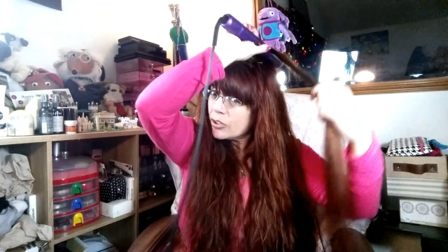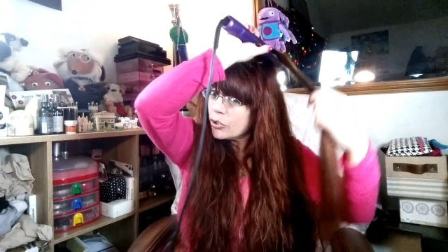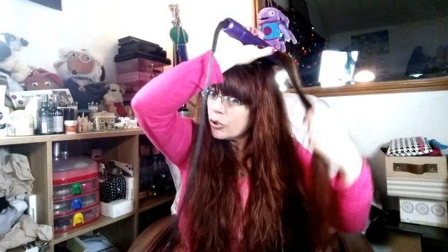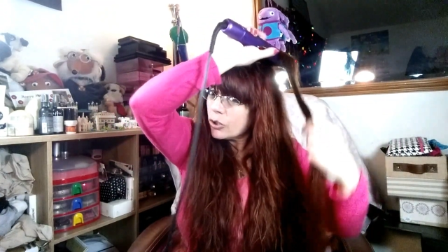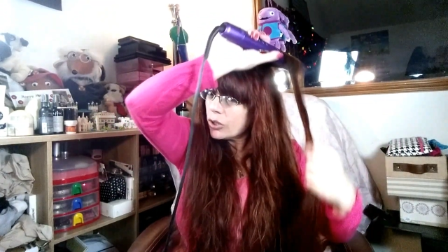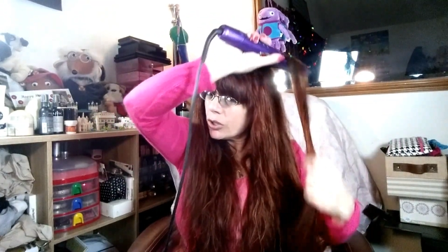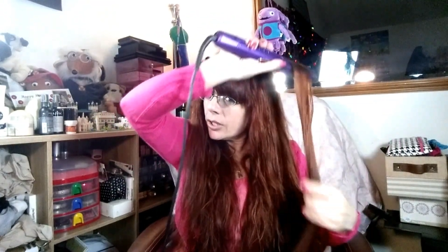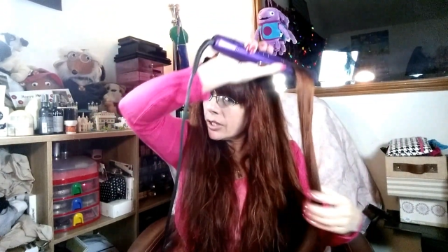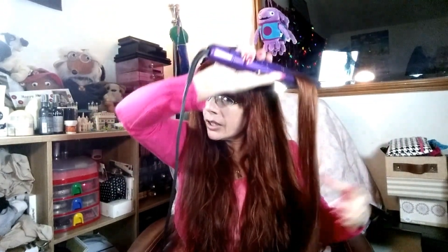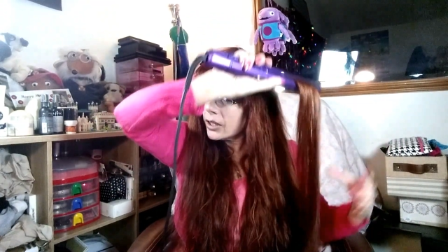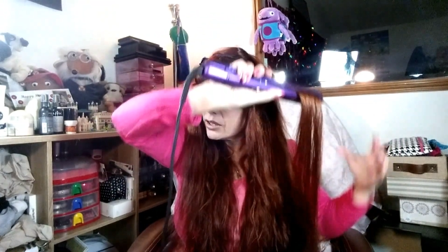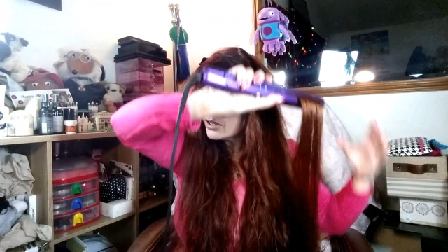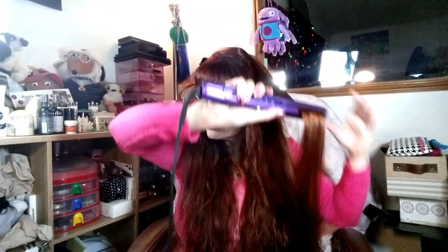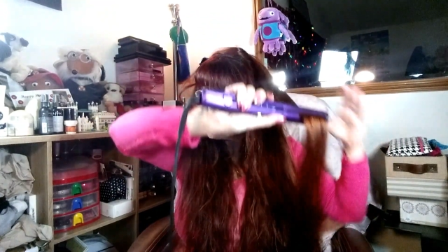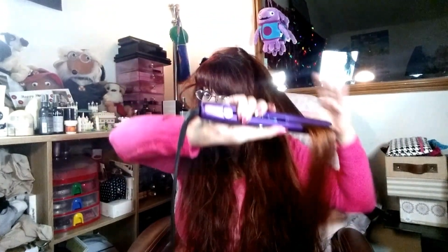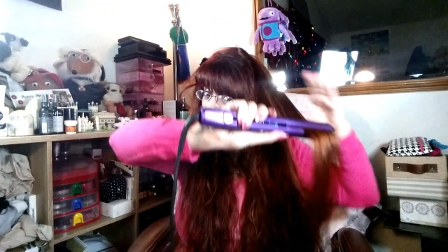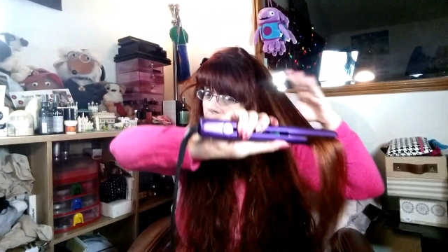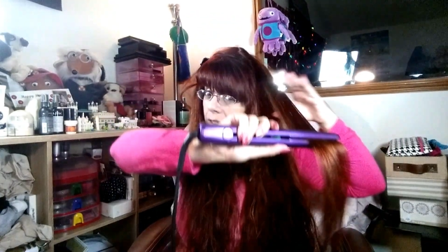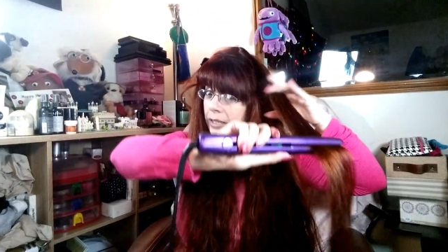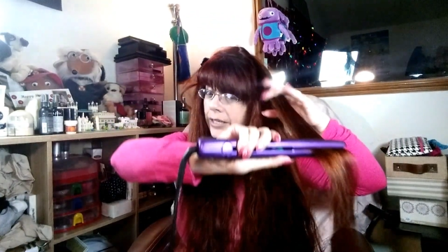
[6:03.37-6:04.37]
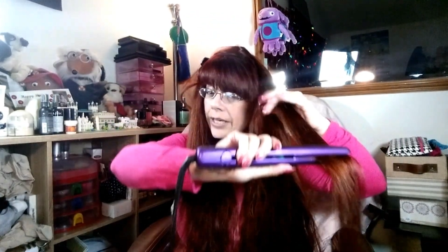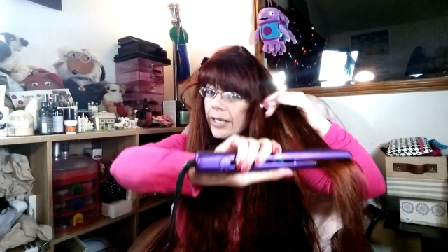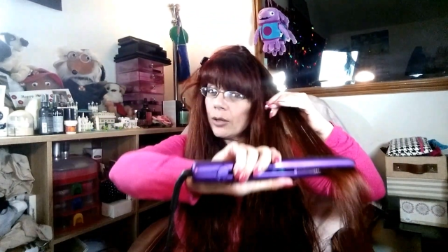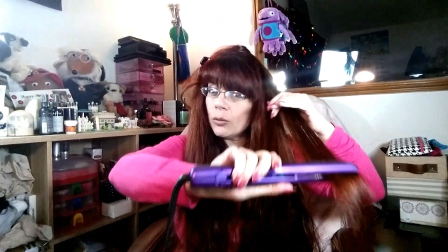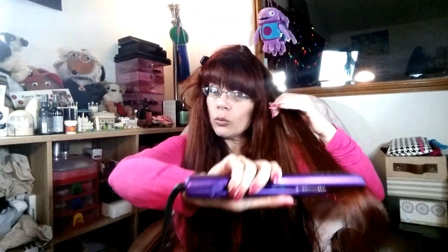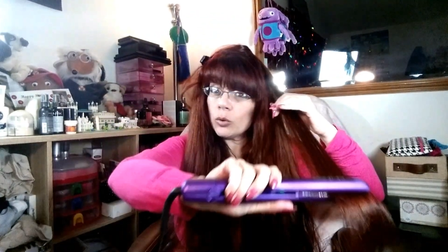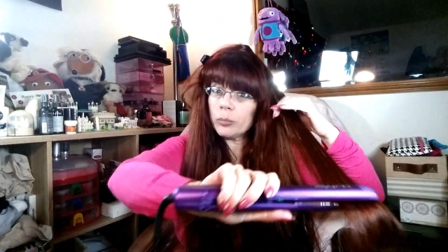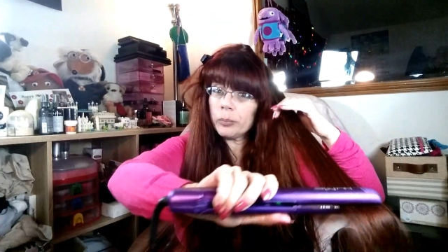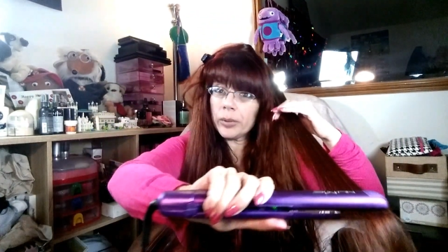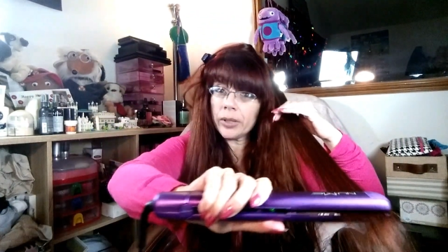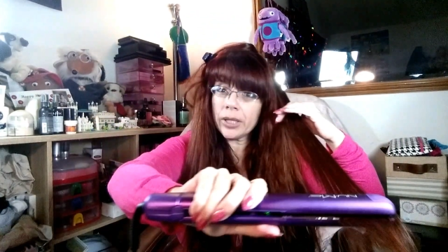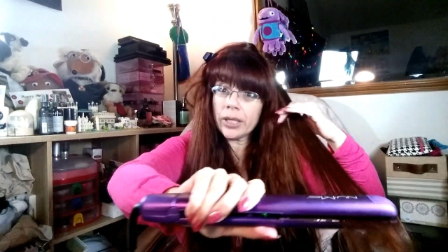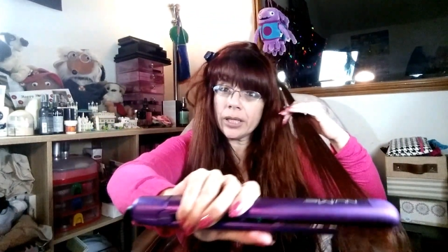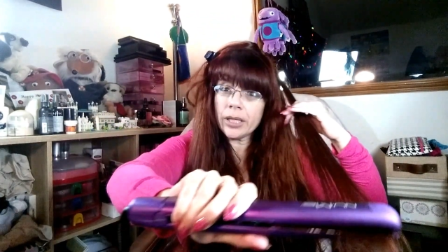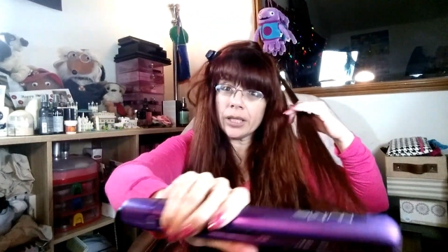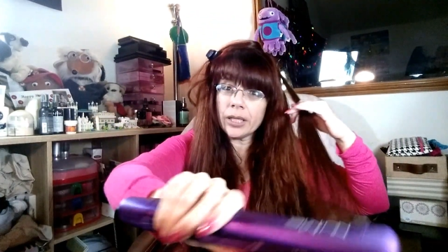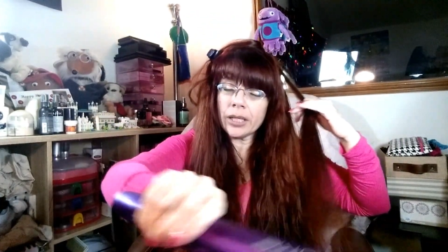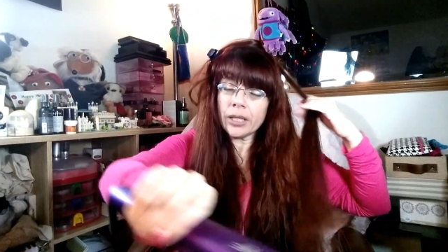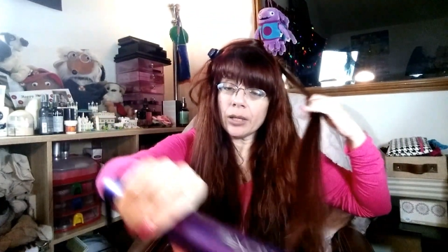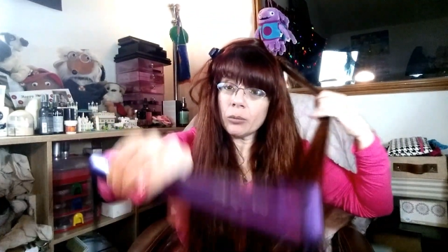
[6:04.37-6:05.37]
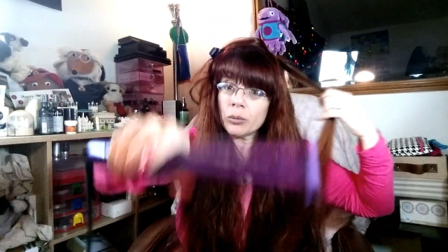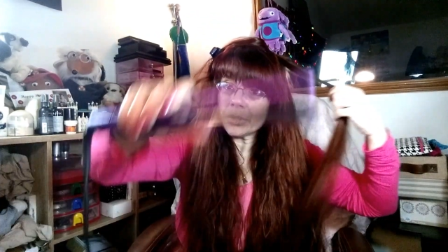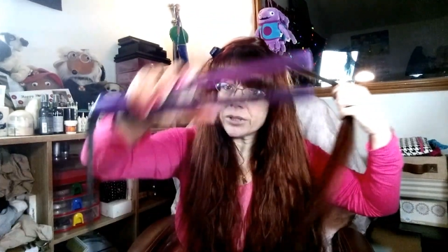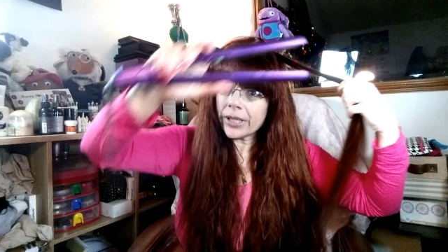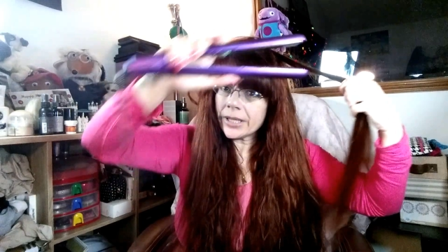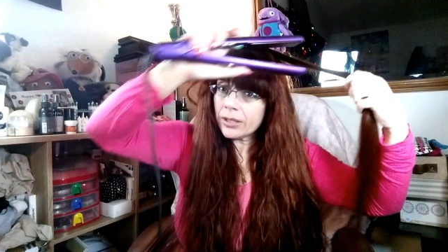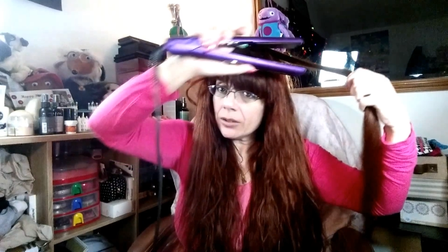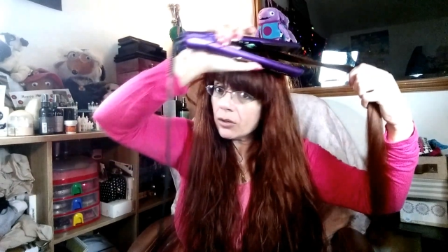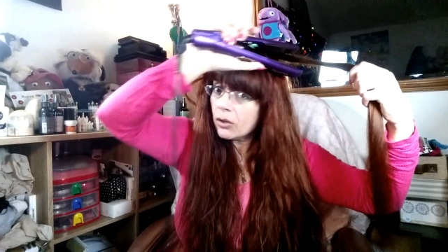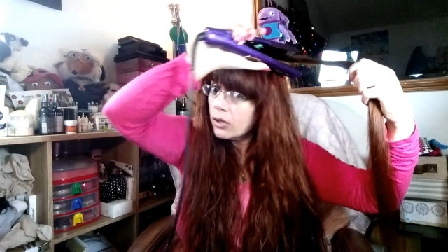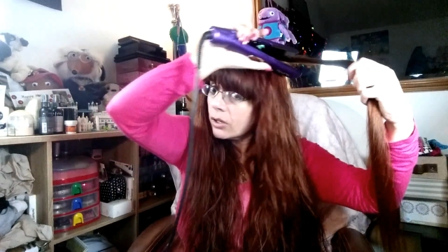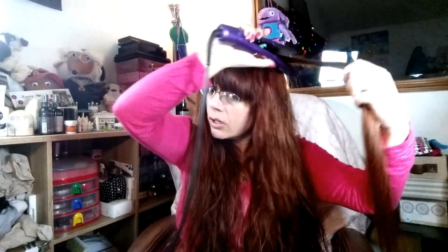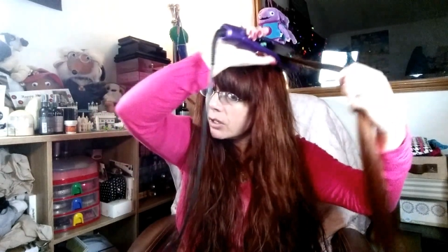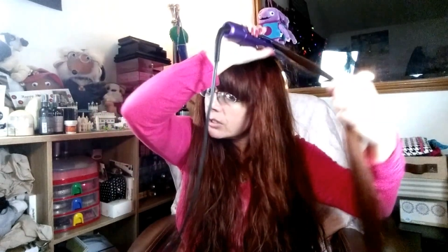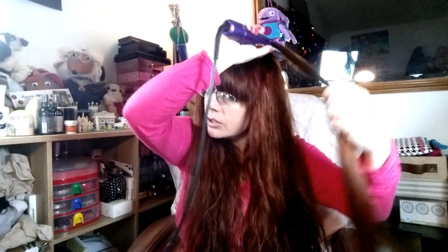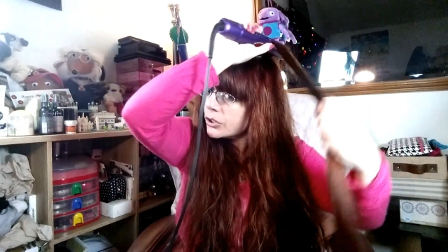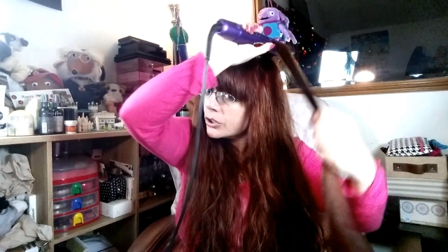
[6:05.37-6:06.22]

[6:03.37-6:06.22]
you'd think that it would take longer